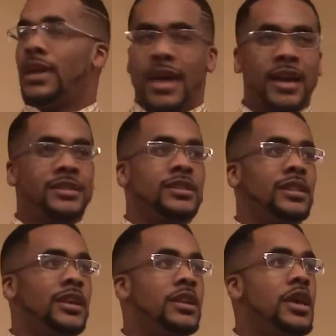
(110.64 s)

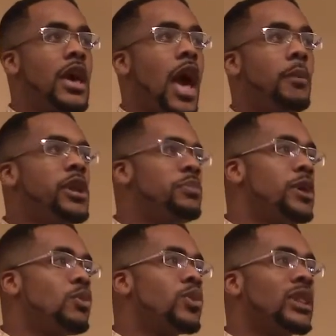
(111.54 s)
Excellent. How many
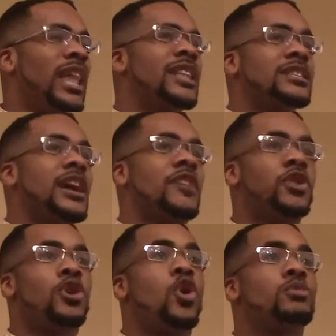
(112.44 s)
people would like to have
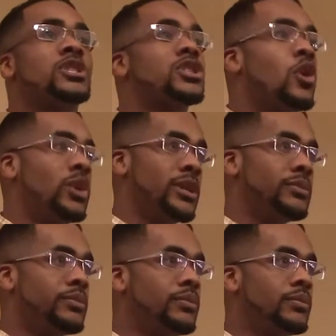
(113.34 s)
their home stolen?
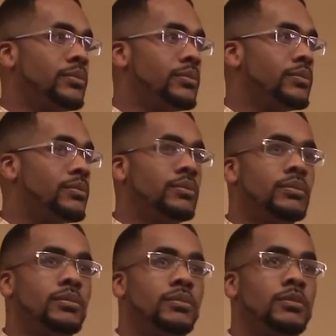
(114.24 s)

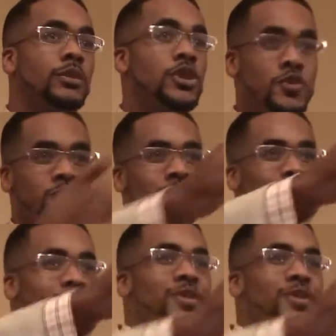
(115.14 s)
You? One person.